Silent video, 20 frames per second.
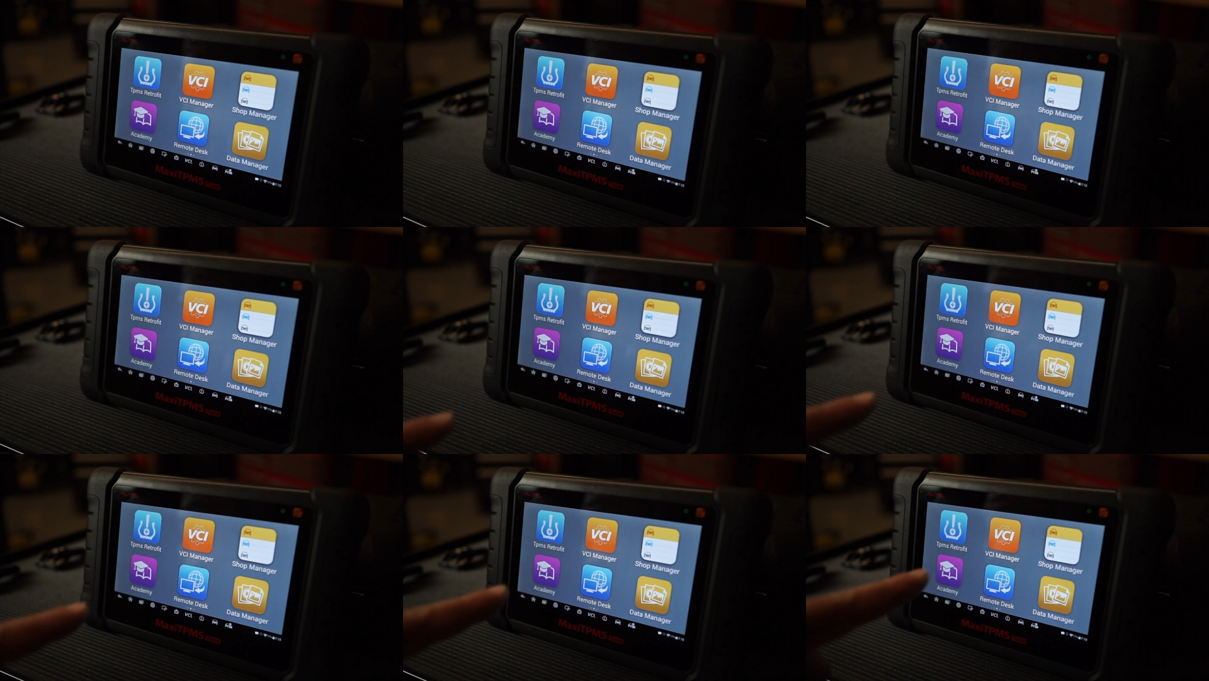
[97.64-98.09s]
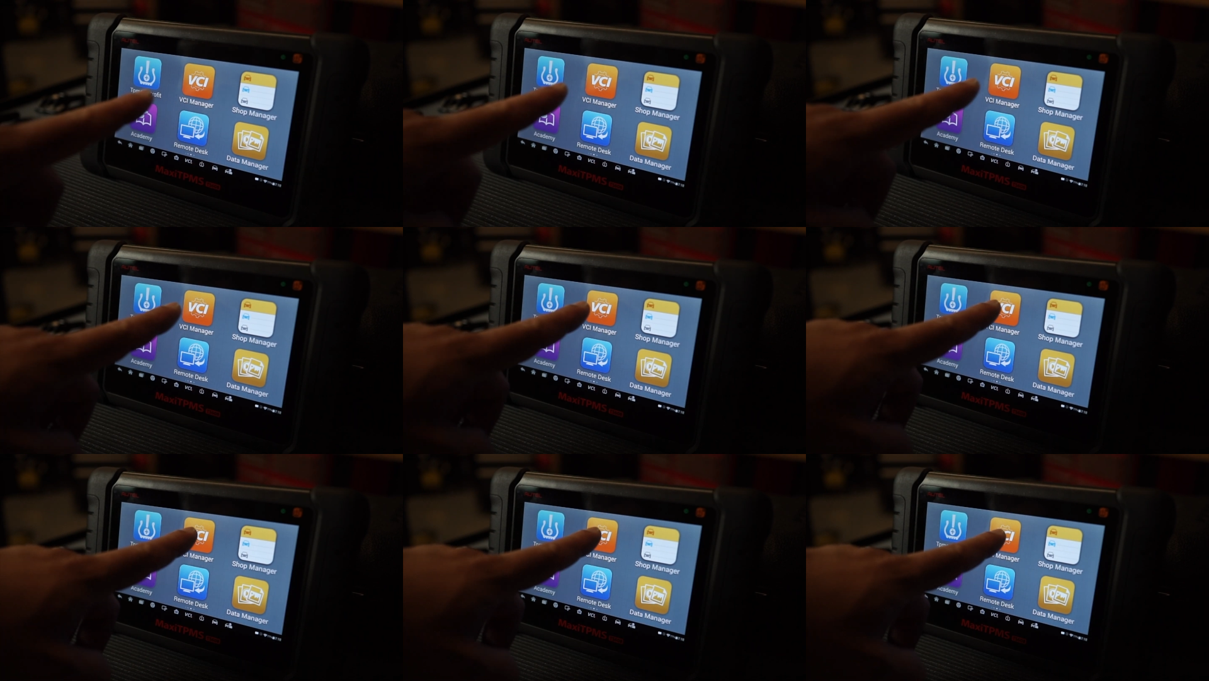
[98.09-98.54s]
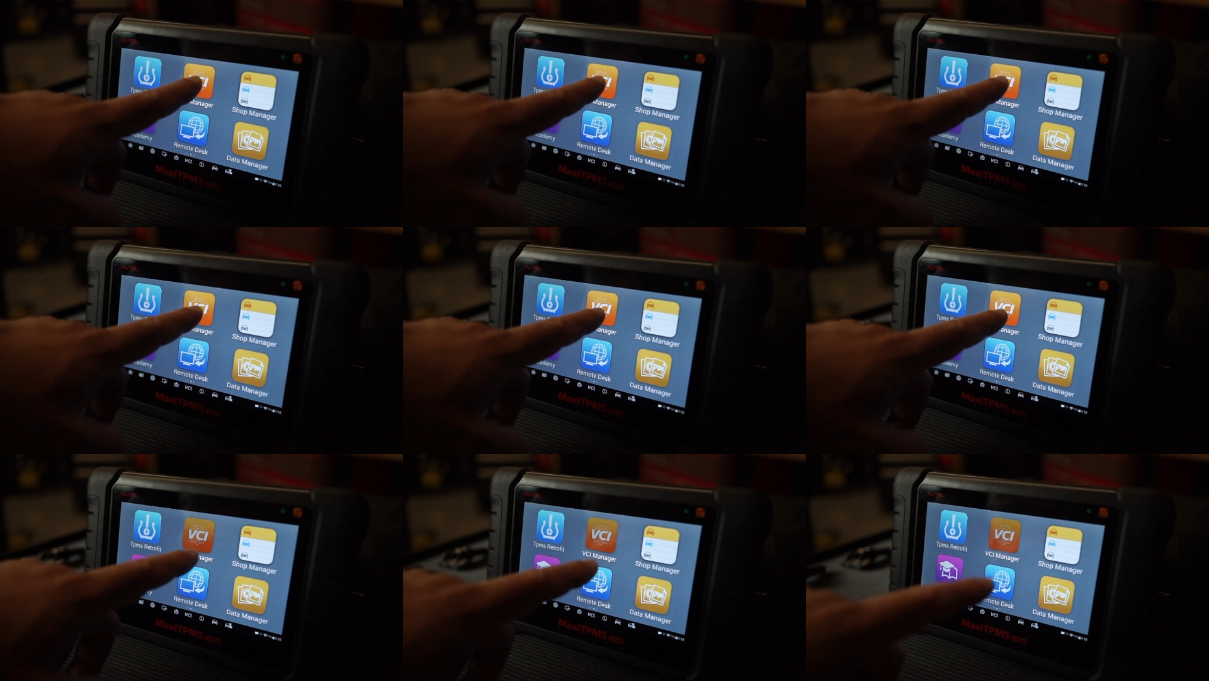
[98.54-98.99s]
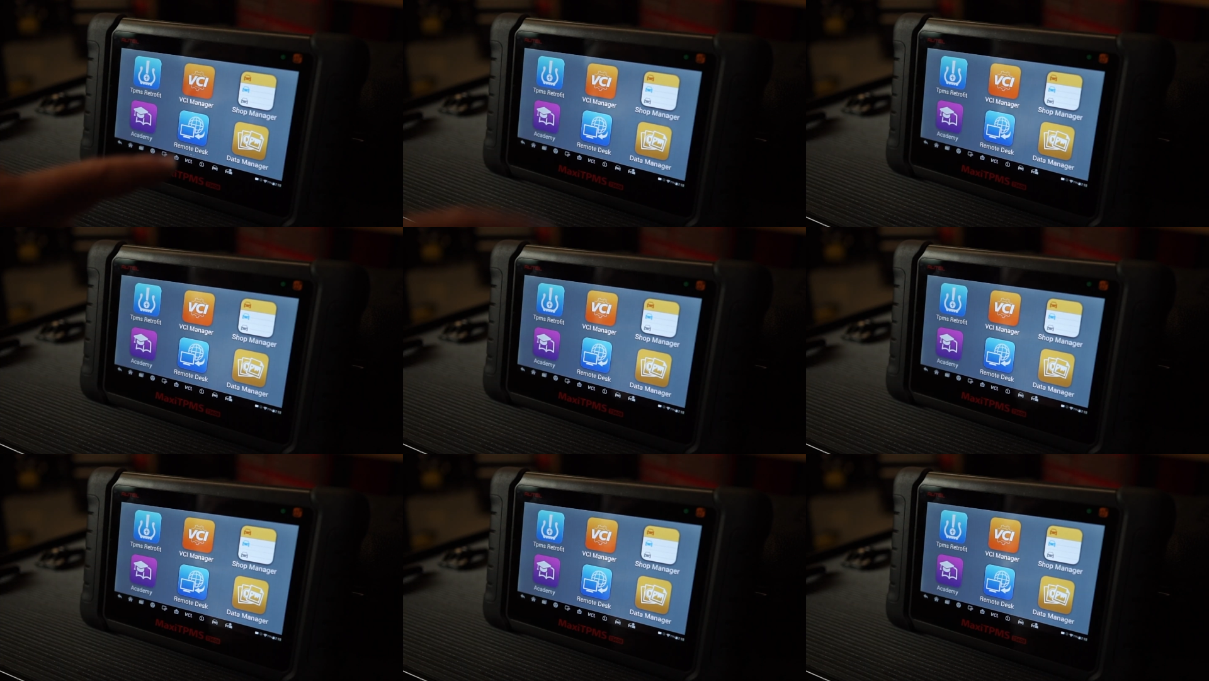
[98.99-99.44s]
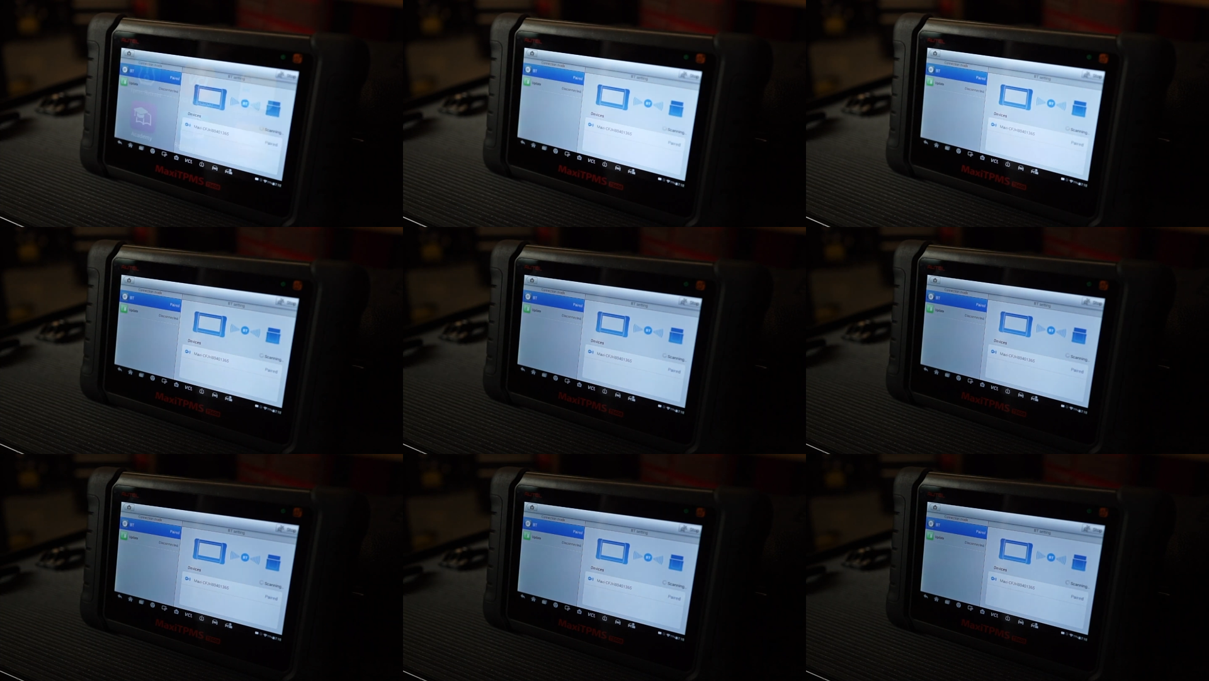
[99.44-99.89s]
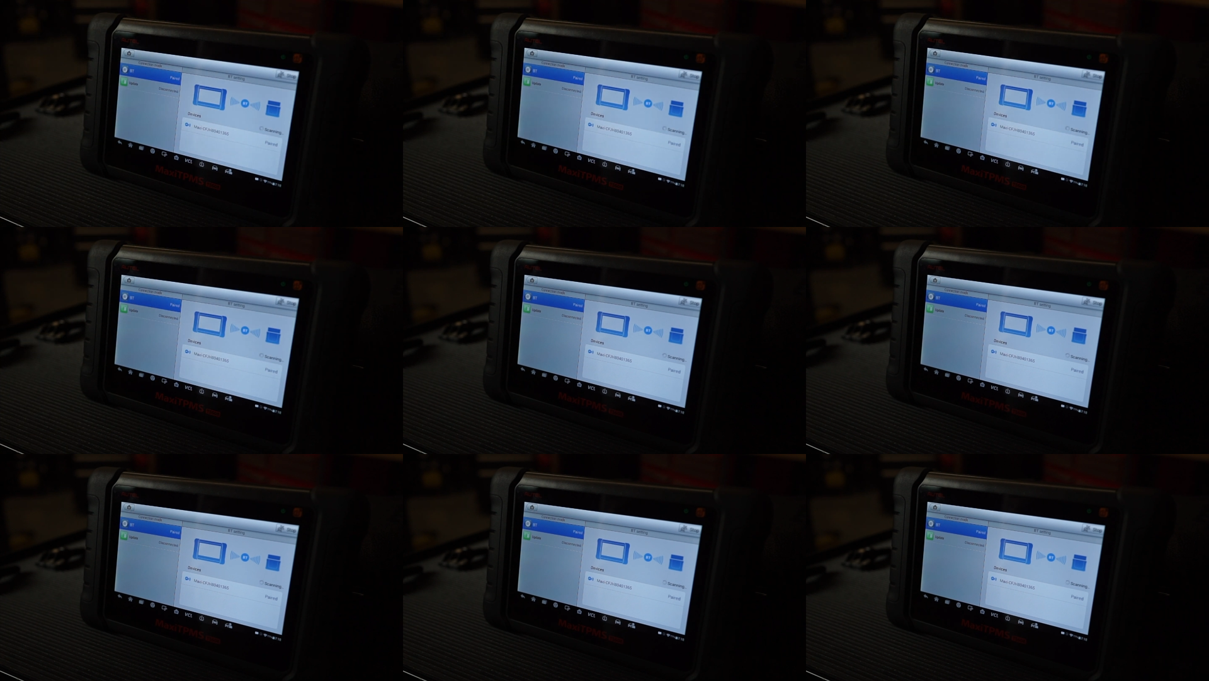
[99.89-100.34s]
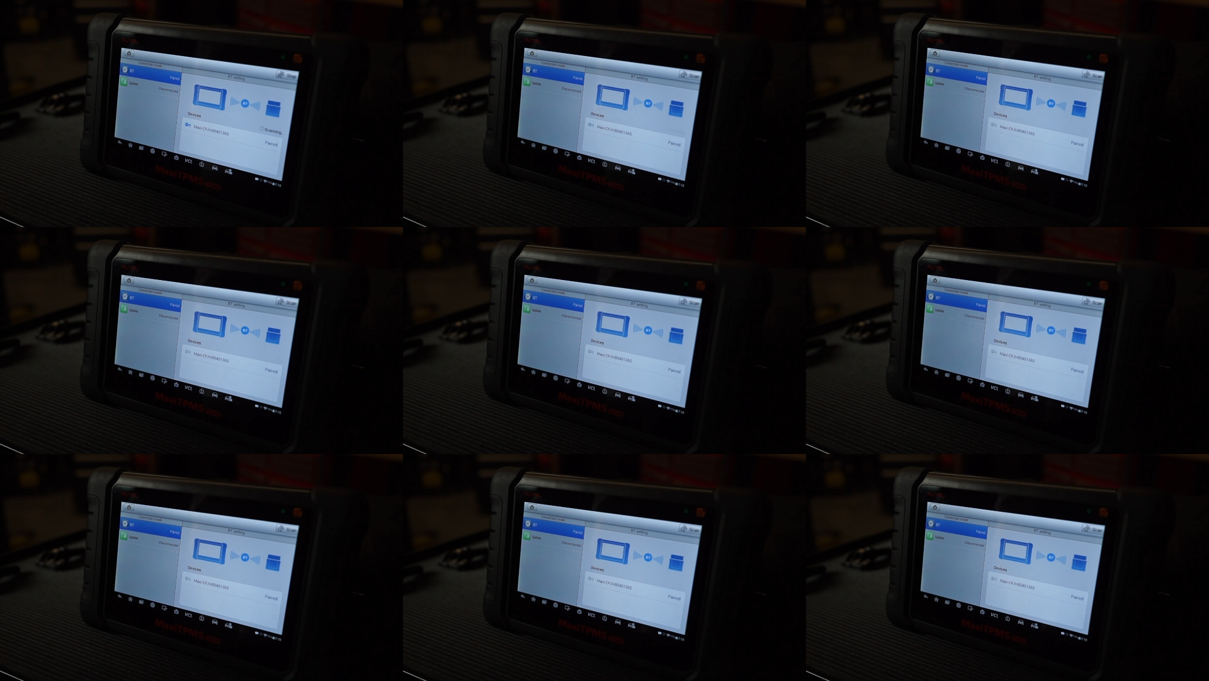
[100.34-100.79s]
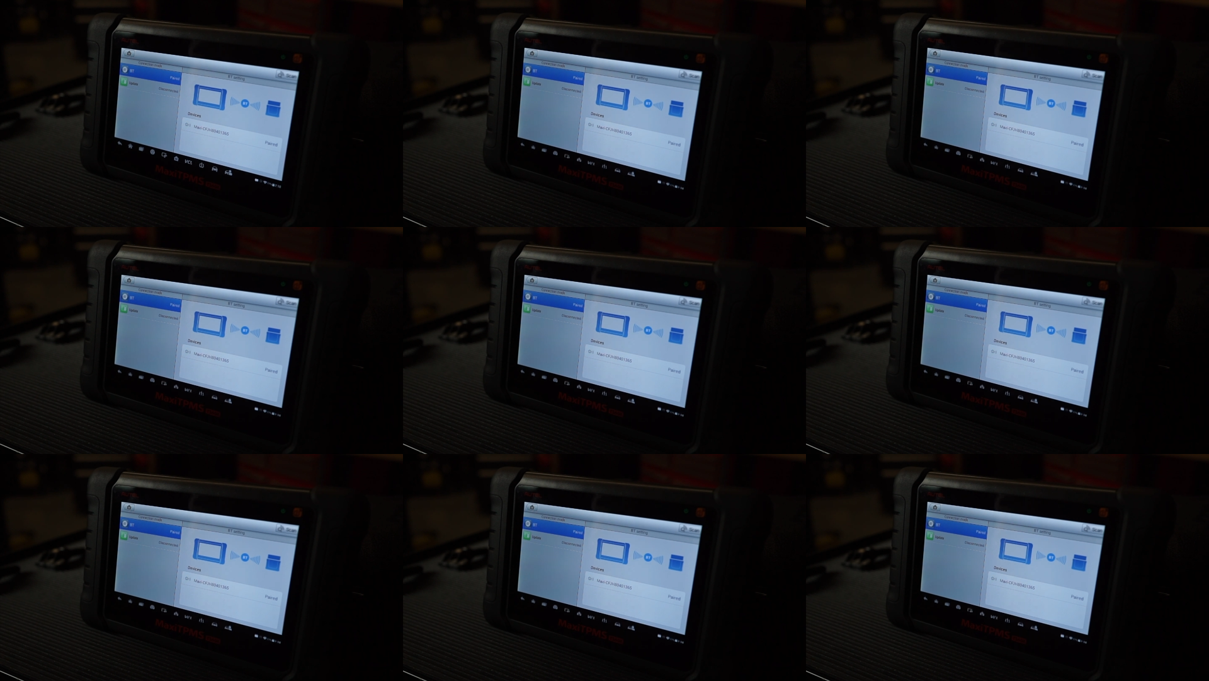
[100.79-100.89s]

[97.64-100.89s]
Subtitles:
No face is visible, so there are no lips to read.